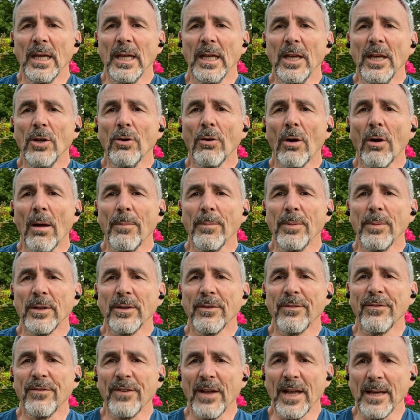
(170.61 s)
he grew up in
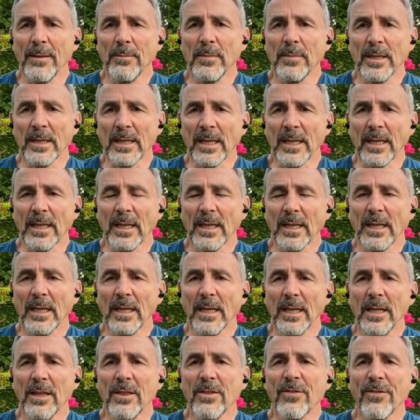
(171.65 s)
a family.
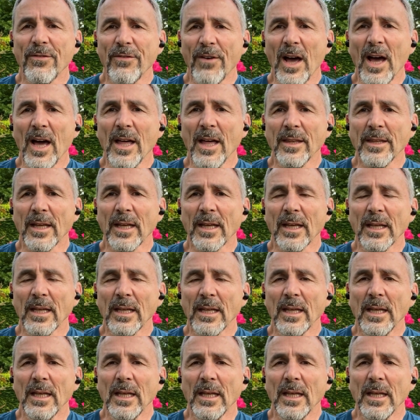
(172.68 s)
His father